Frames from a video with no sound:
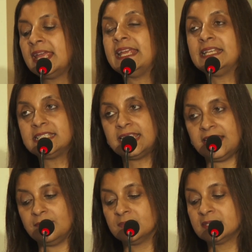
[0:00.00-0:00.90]
in
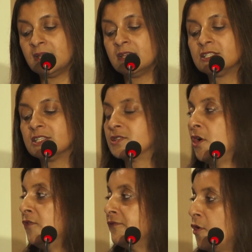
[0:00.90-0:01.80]
teams to
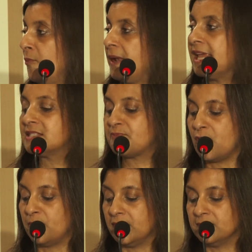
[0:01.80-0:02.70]
solve complex
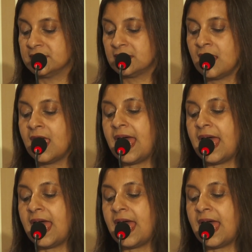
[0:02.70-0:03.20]
problems